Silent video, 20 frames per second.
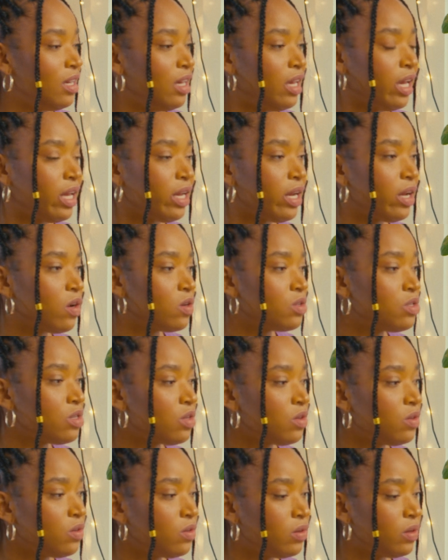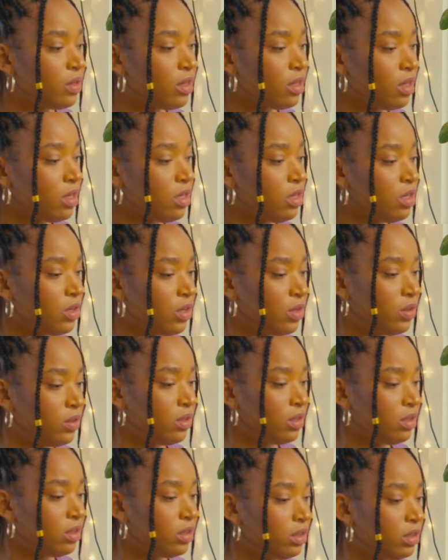And I also,
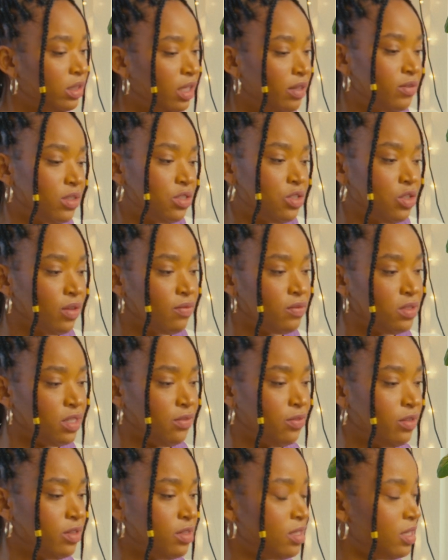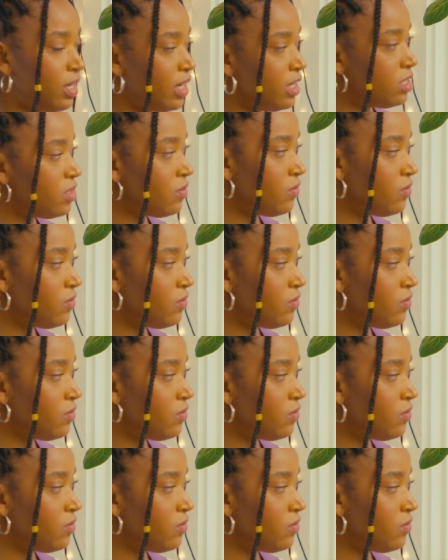love that you have different sides of